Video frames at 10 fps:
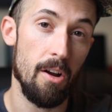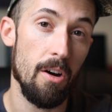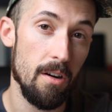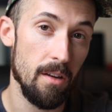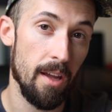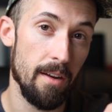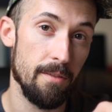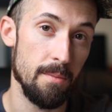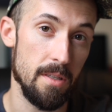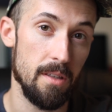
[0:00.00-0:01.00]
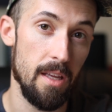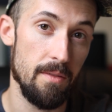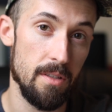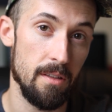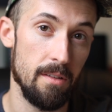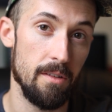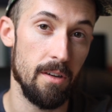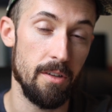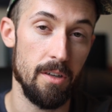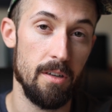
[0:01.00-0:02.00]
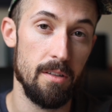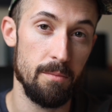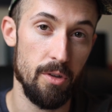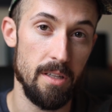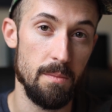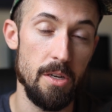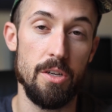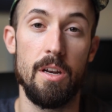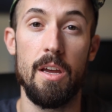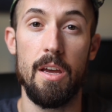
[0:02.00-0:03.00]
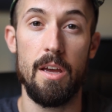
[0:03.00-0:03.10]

hard line from the slave cylinder on your transmission,